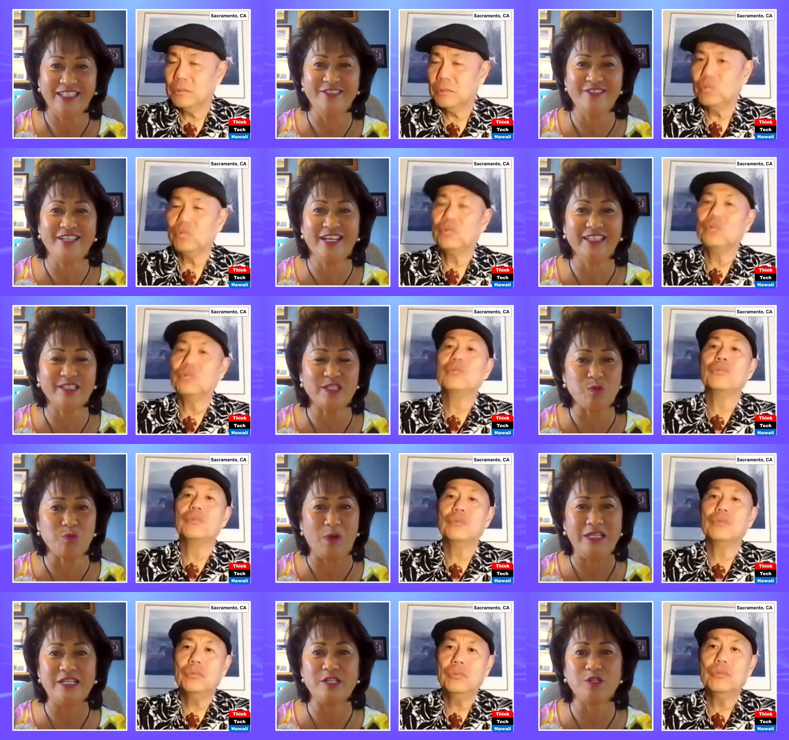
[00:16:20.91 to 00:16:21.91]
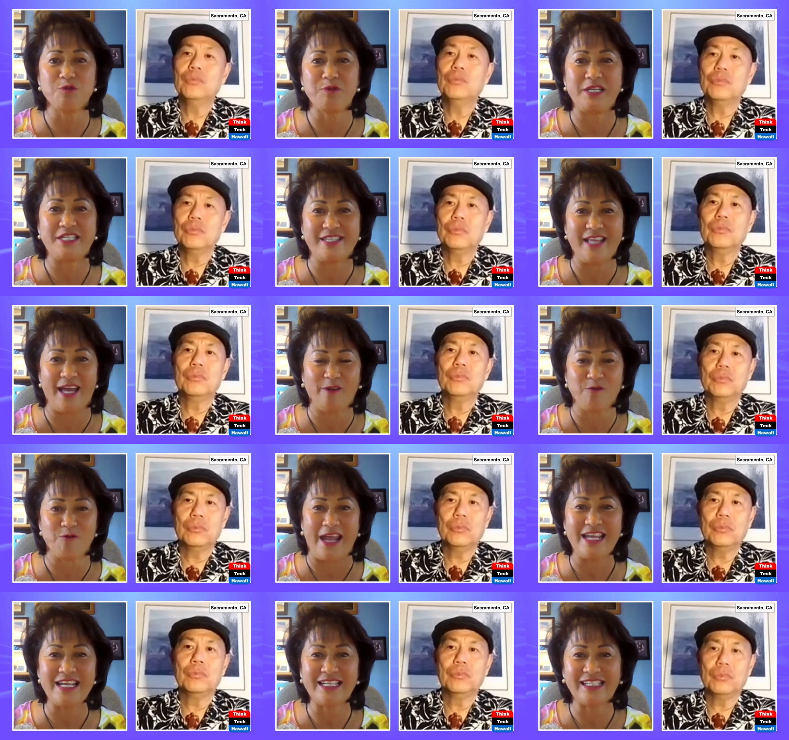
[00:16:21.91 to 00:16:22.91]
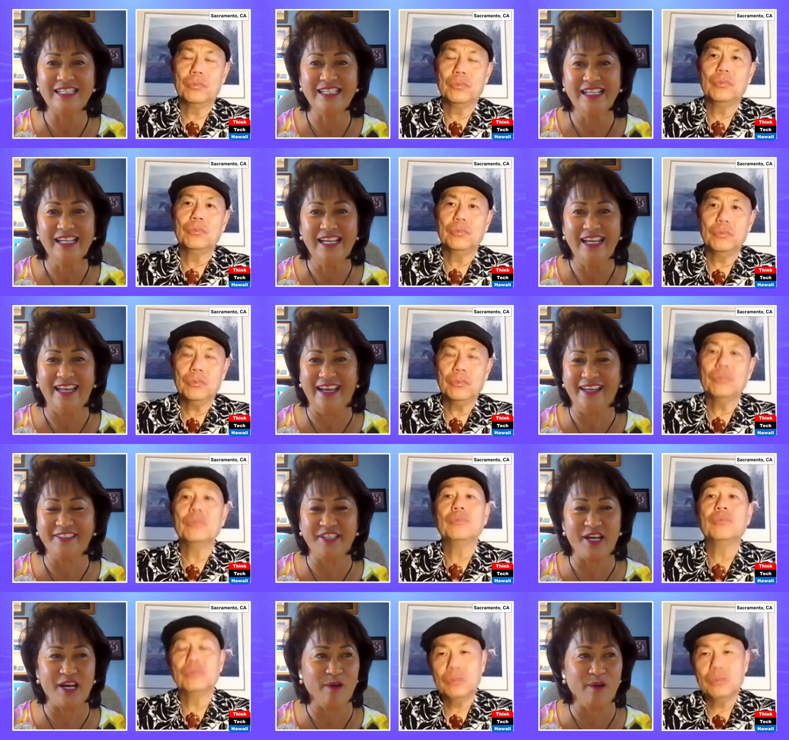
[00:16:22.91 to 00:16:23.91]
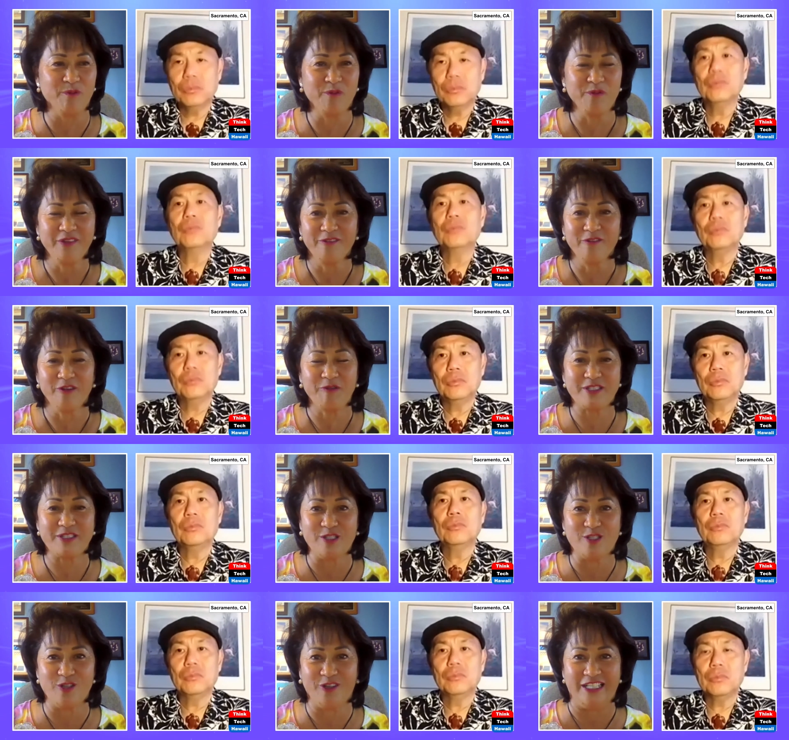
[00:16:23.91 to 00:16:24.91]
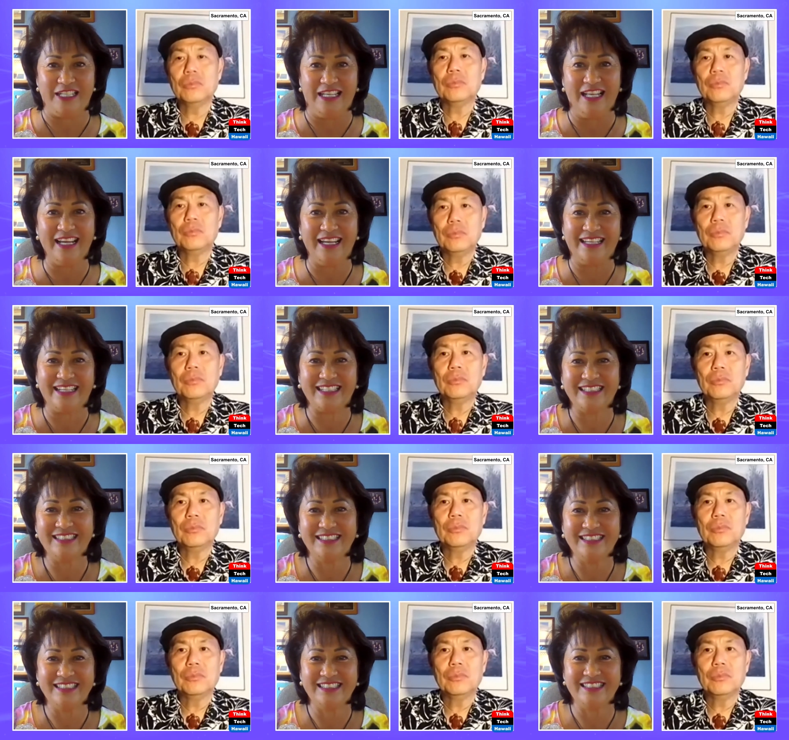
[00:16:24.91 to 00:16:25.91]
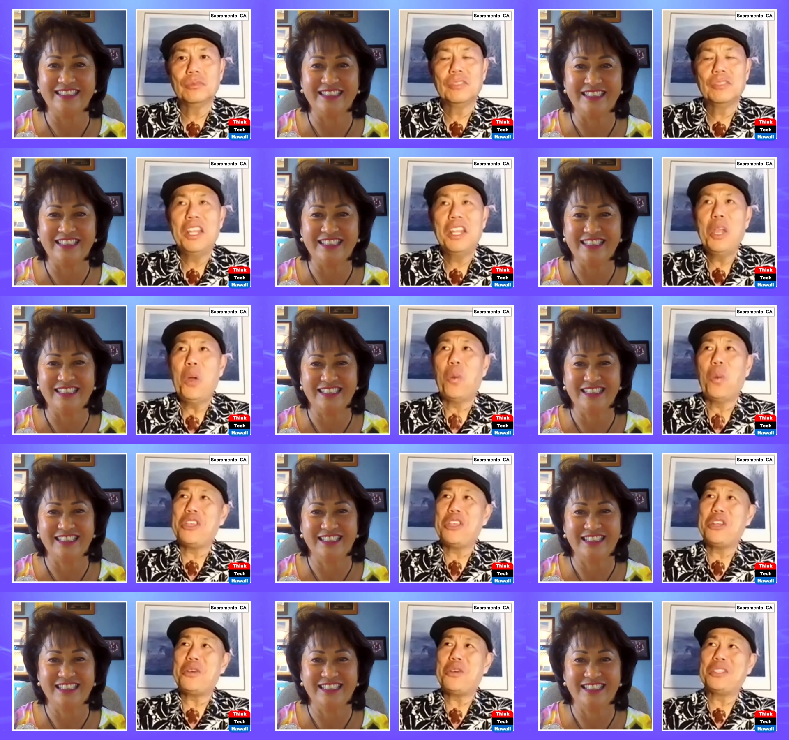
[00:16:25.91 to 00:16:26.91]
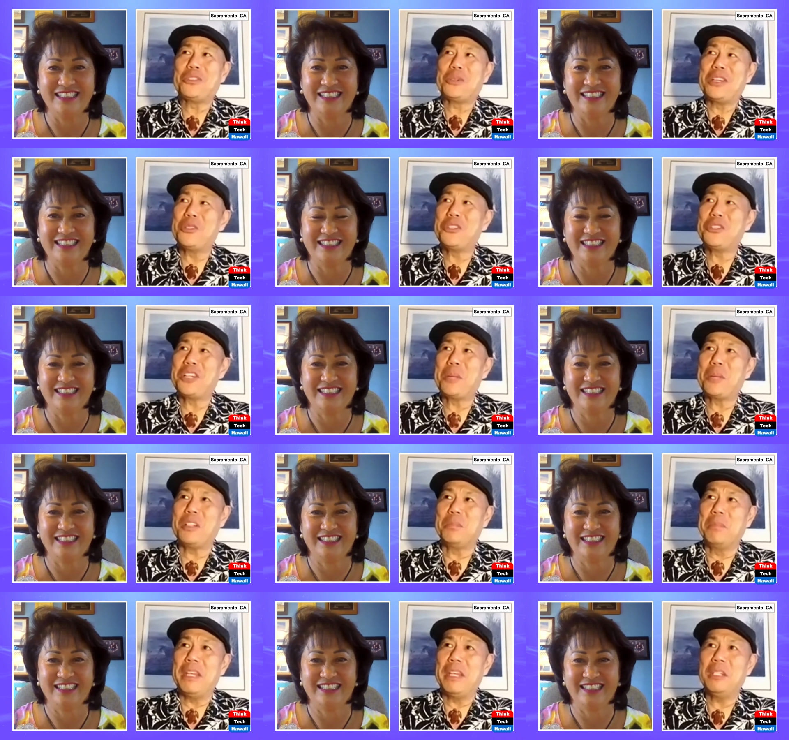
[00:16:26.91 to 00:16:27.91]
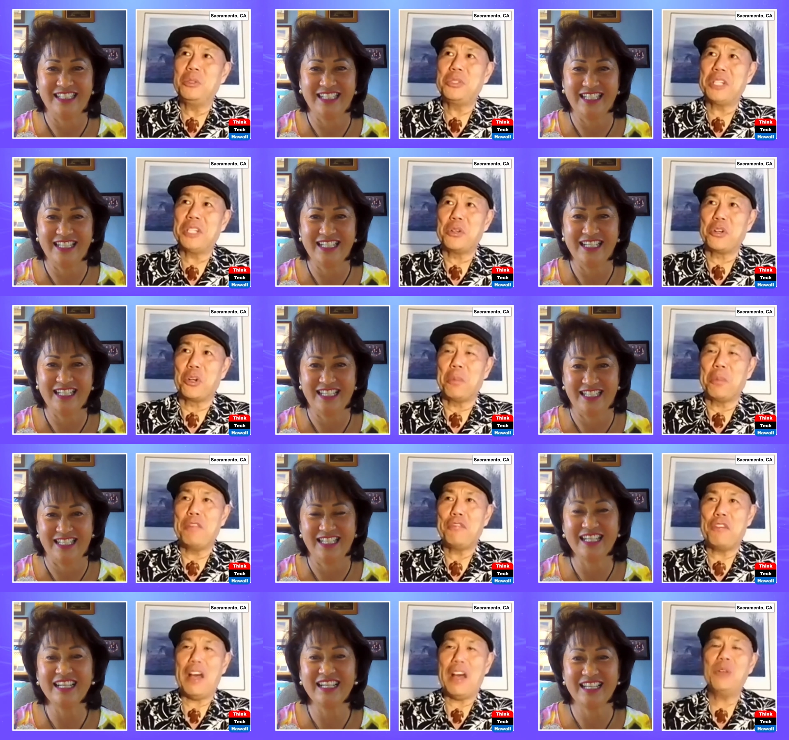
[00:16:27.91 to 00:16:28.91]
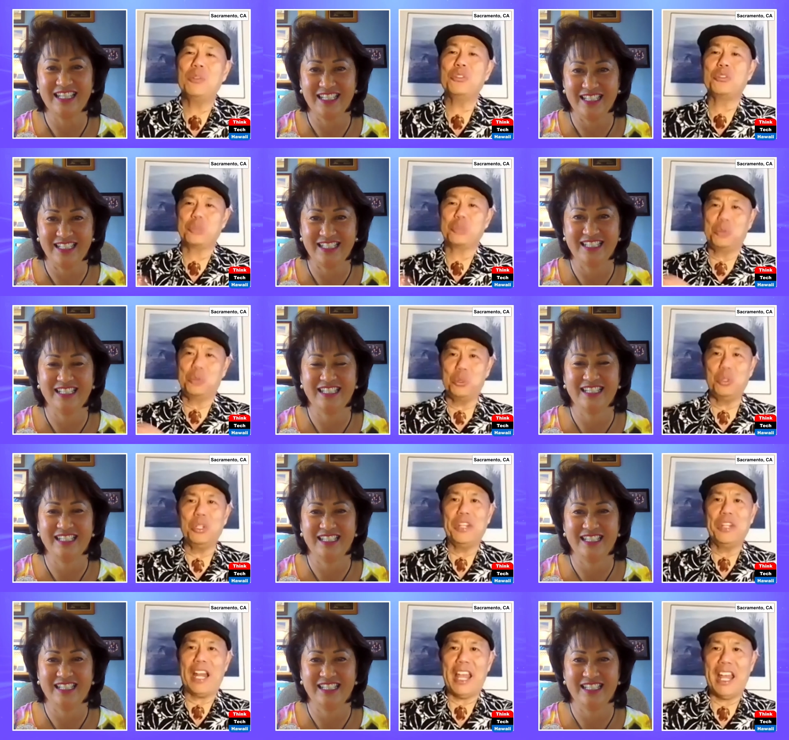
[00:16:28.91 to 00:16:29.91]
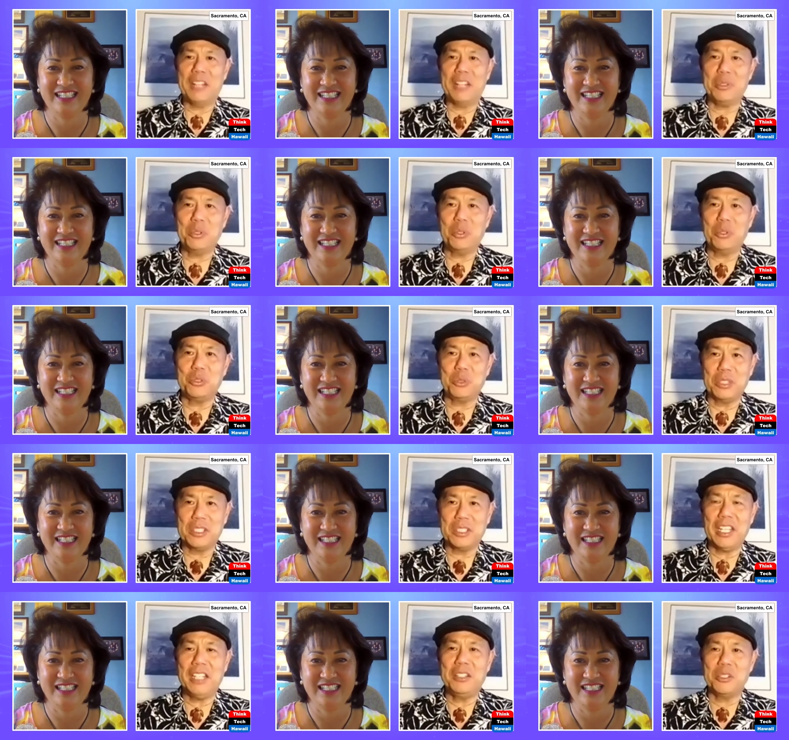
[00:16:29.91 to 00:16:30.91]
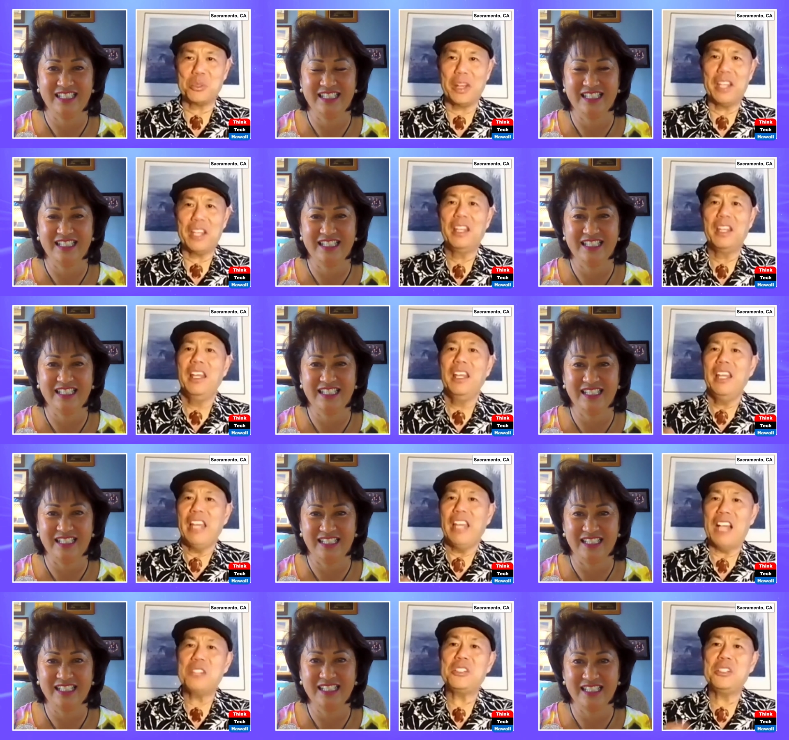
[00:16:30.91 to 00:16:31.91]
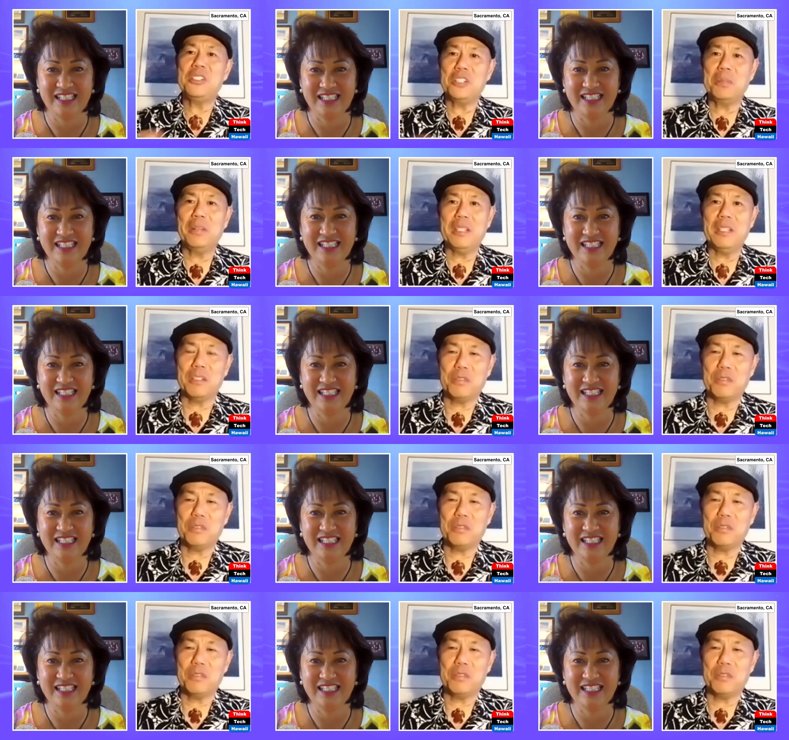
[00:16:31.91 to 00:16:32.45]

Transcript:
Speaker 1: Can you tell us when did you reach that rank, and um, what was the journey like?
Speaker 2: Well, you know what's so interesting about making lieutenant colonel? My final school that I had to go to attain this rank actually took place